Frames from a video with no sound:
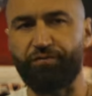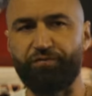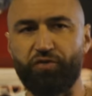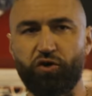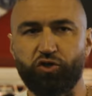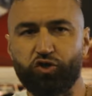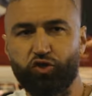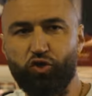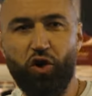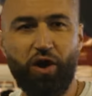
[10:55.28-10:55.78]

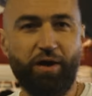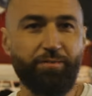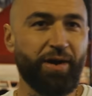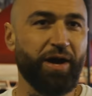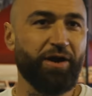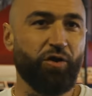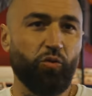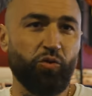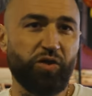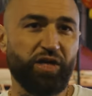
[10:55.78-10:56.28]
first time
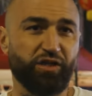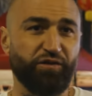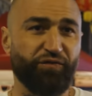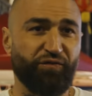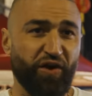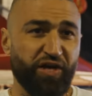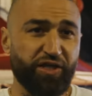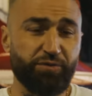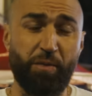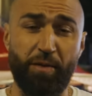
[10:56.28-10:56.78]
out of all these
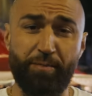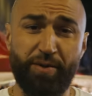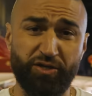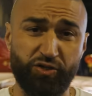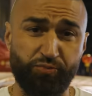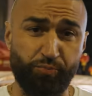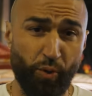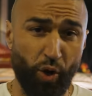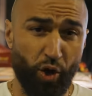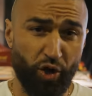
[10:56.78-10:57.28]
feeds, my mouth's
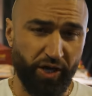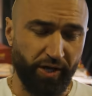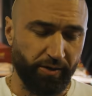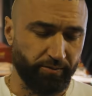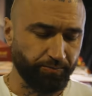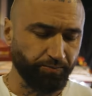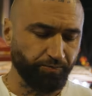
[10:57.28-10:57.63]
burning.